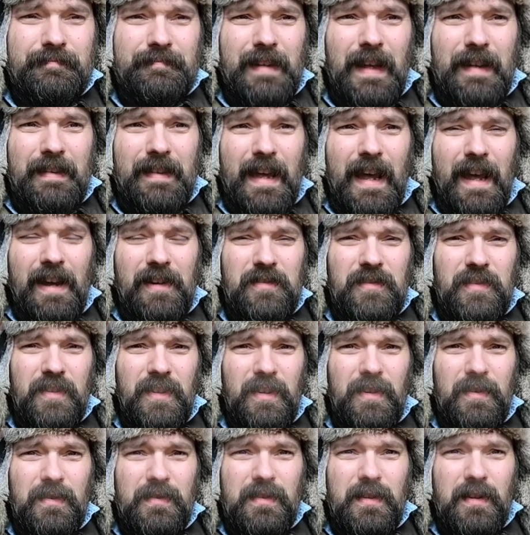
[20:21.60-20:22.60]
And they actually
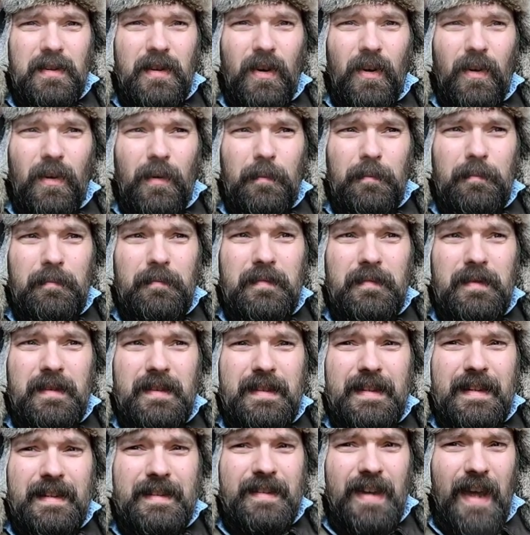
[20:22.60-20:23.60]
use the term
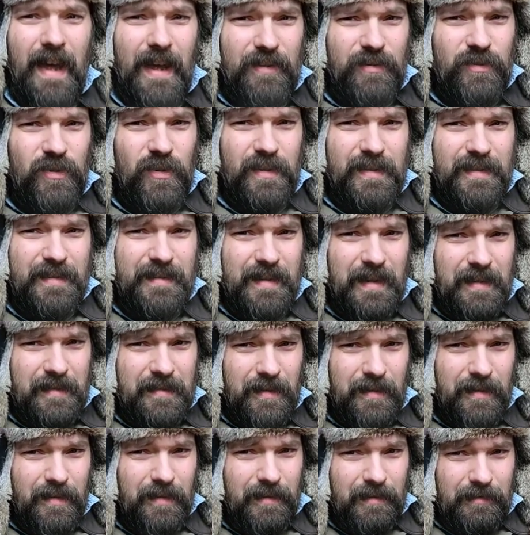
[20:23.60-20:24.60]
detention
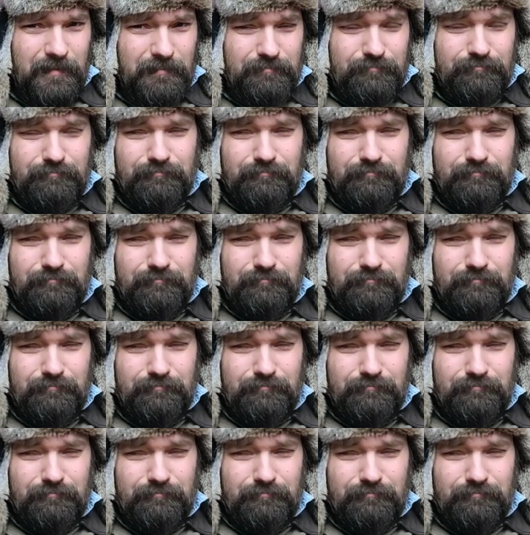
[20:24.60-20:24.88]
center